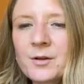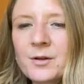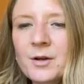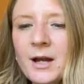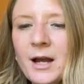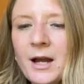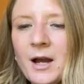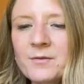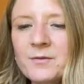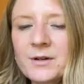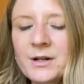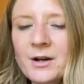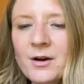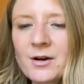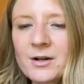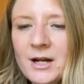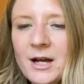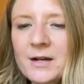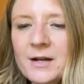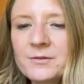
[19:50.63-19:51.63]
have an
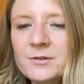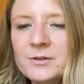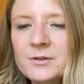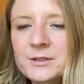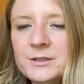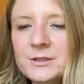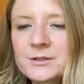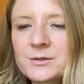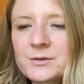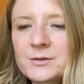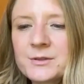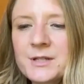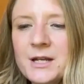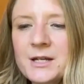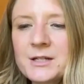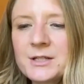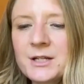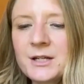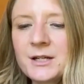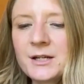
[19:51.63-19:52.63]
archival
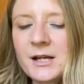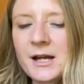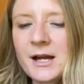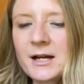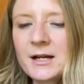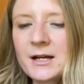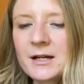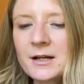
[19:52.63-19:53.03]
association,